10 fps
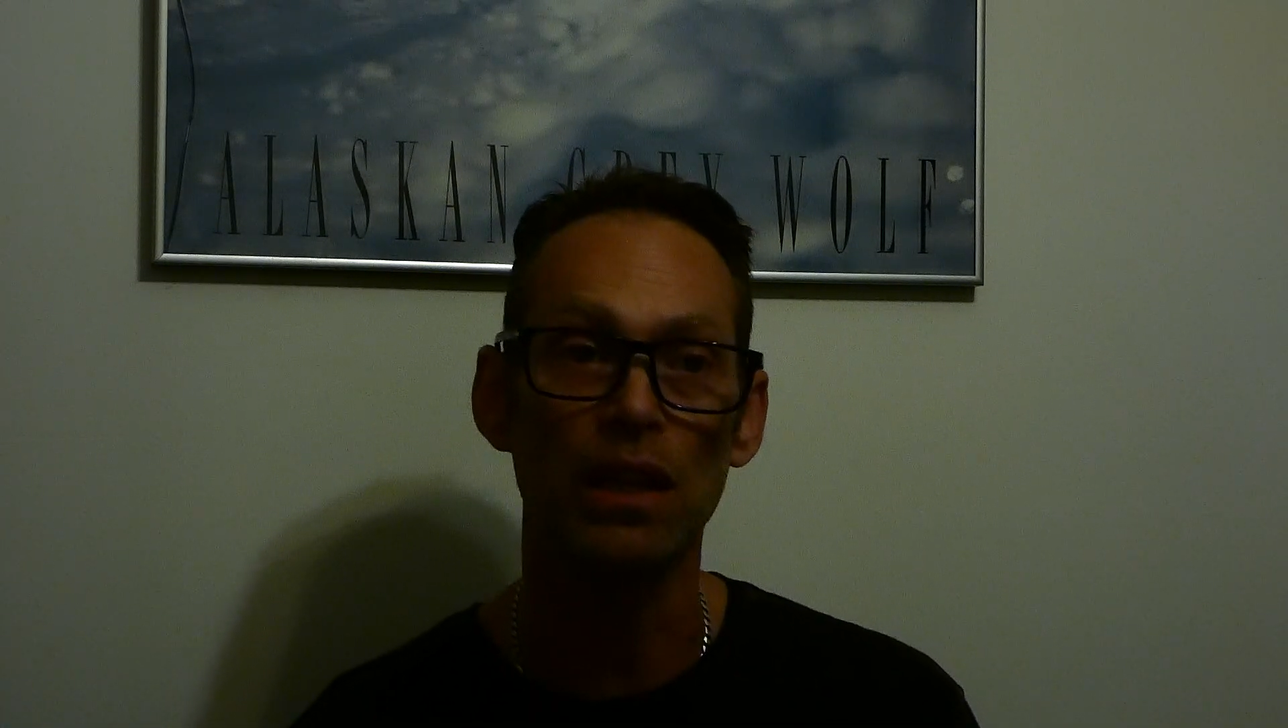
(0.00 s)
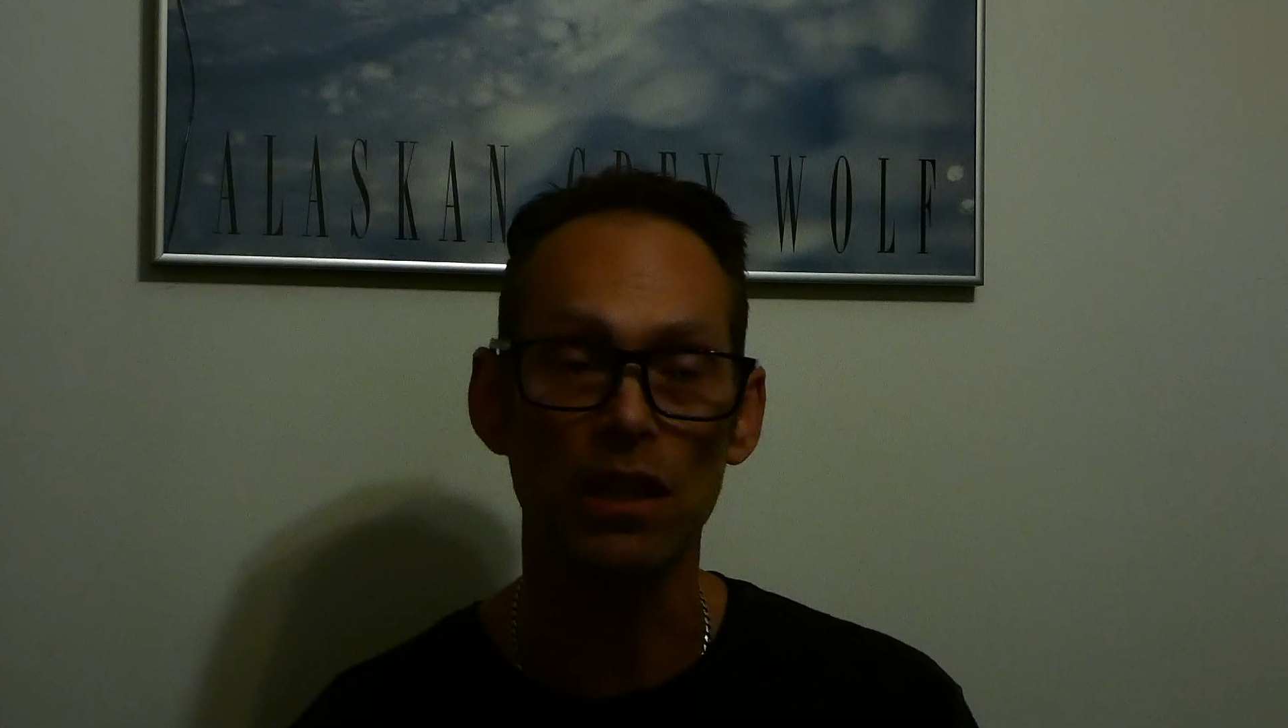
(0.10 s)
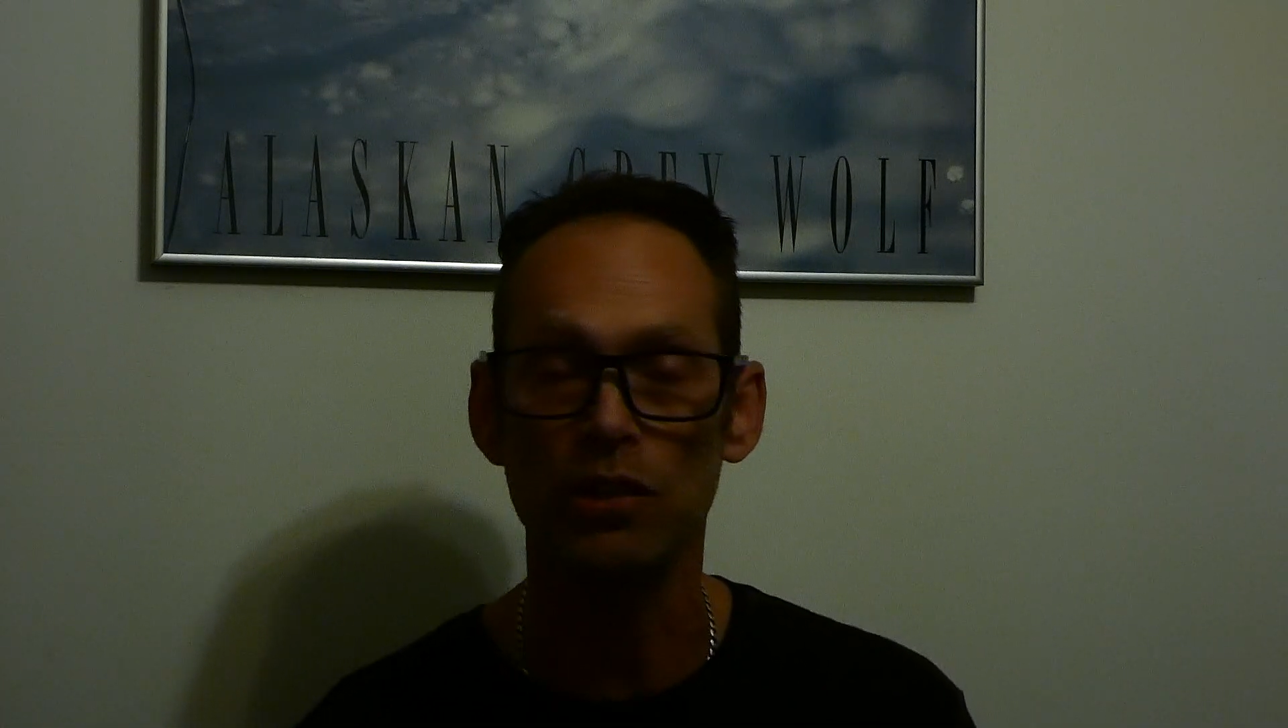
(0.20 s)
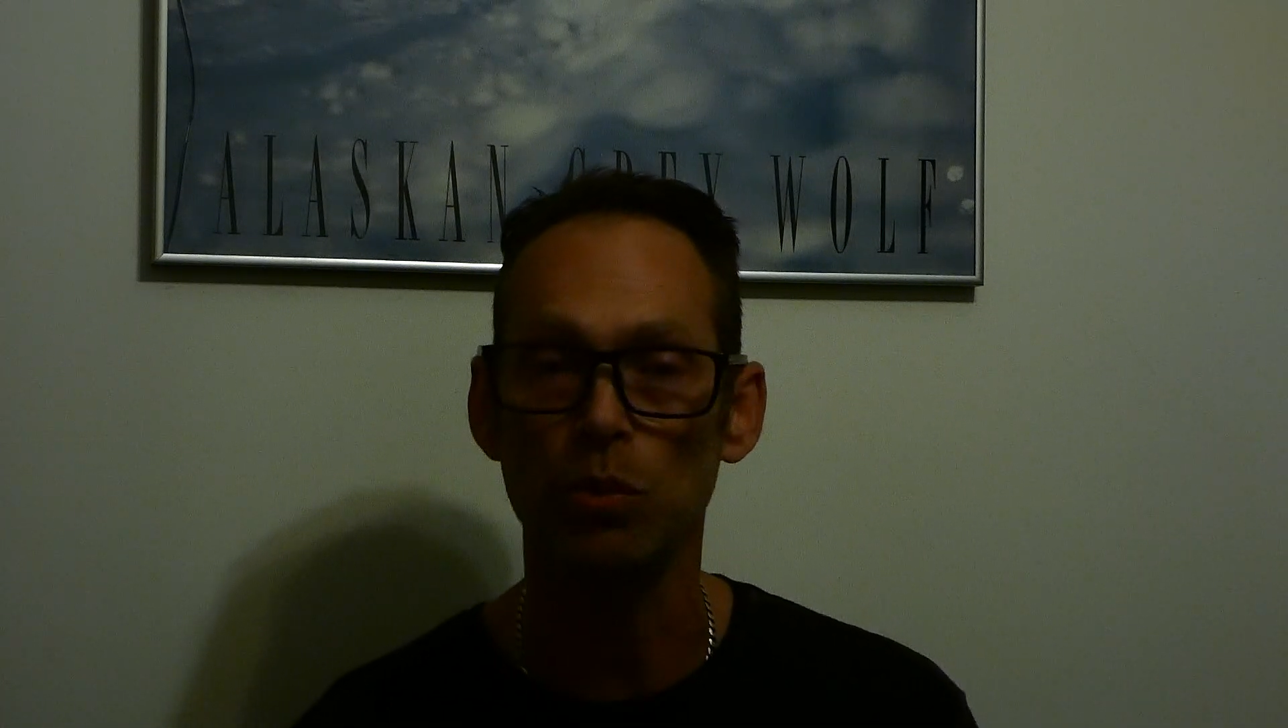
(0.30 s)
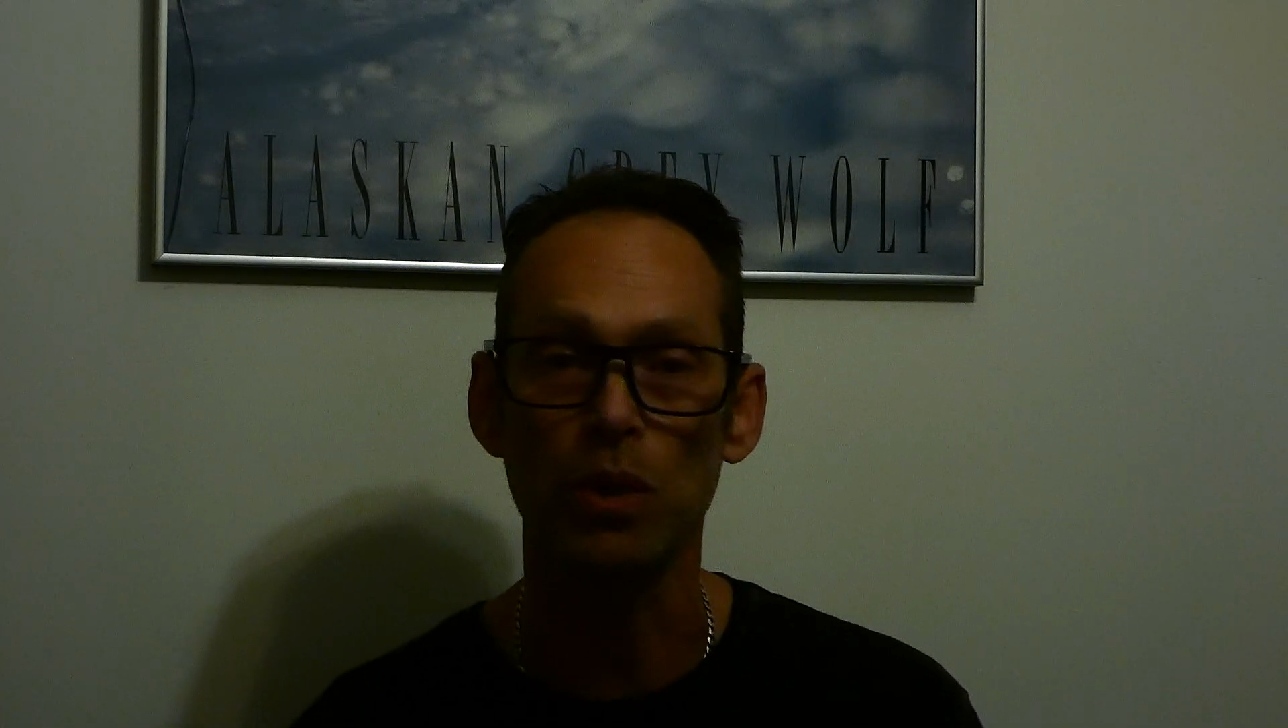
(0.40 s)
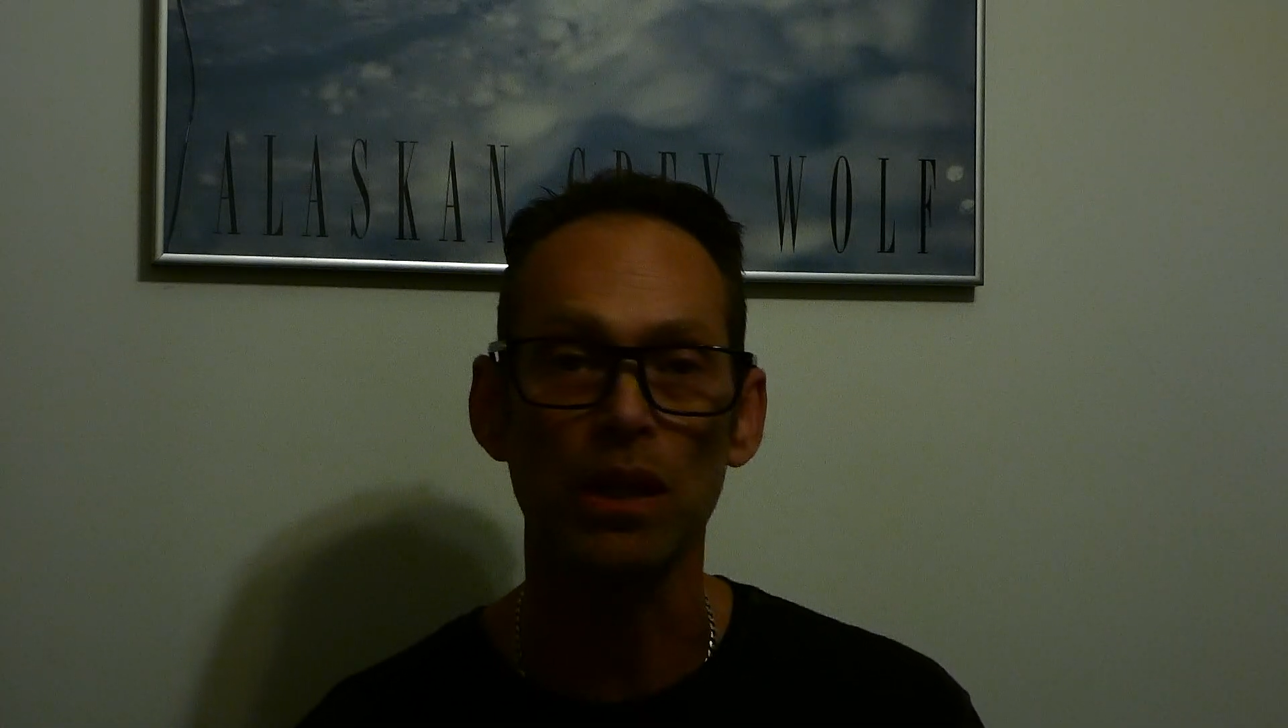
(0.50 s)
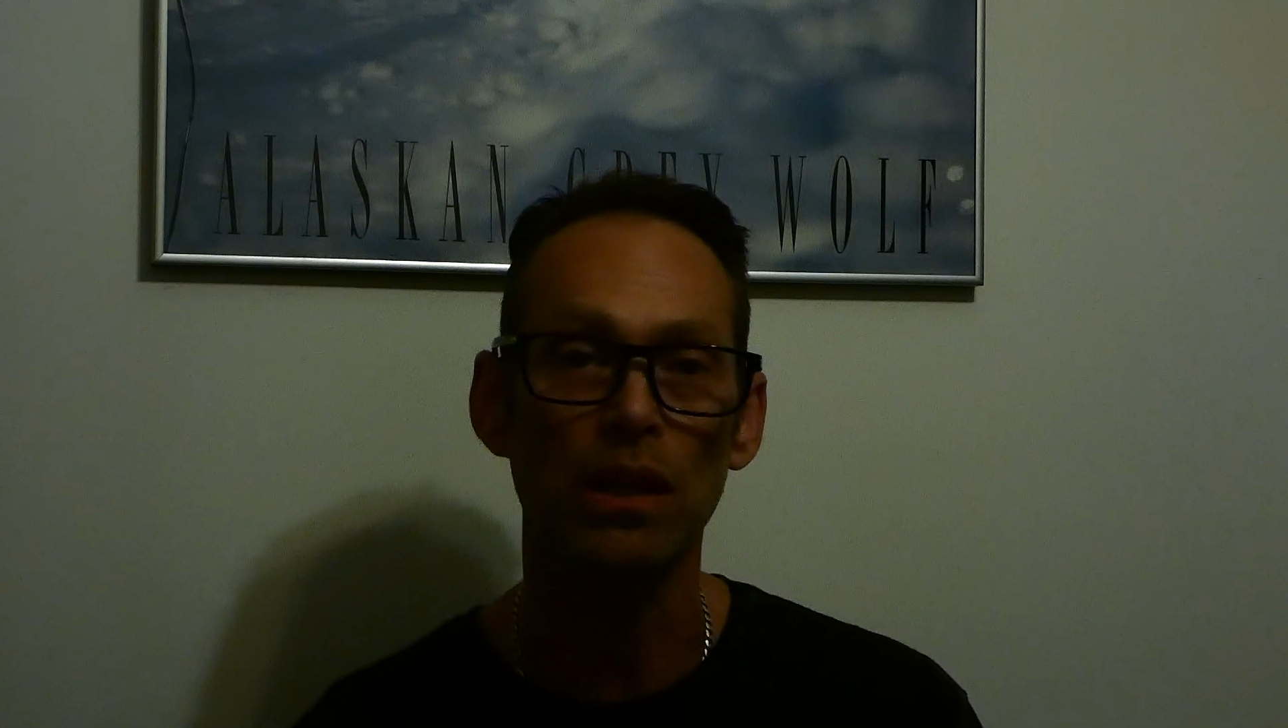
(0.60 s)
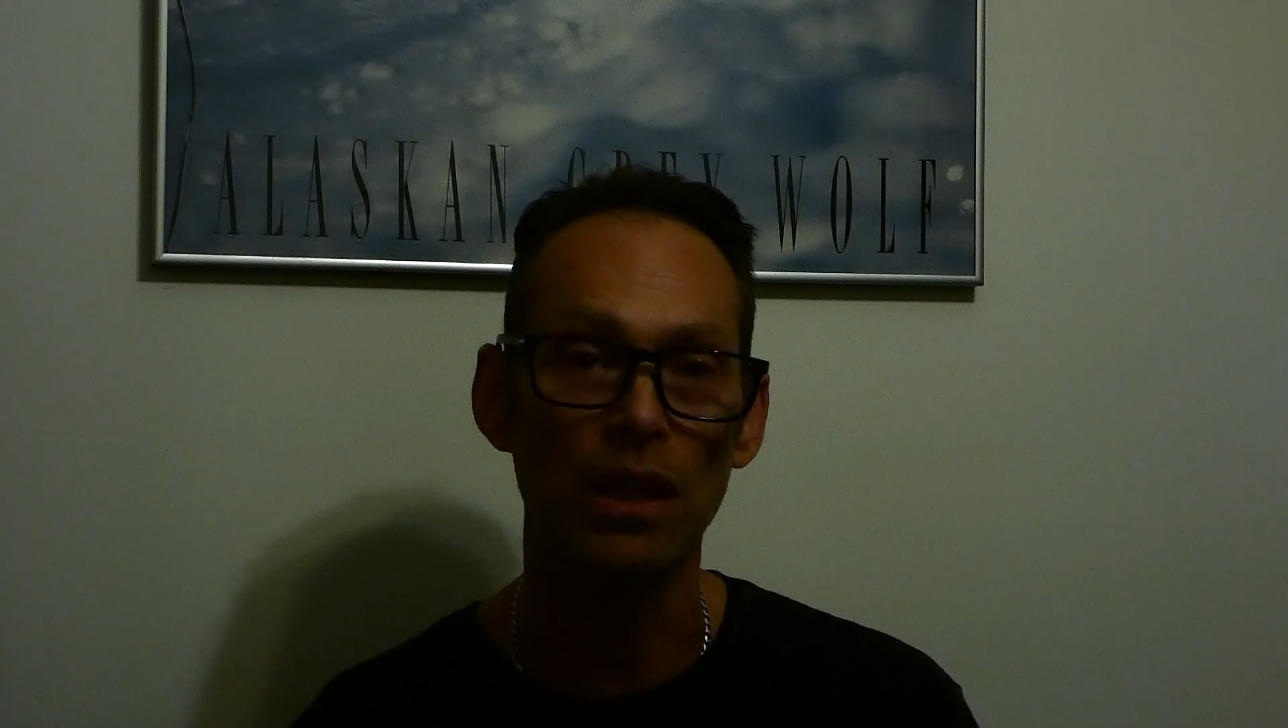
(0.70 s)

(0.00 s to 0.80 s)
each week,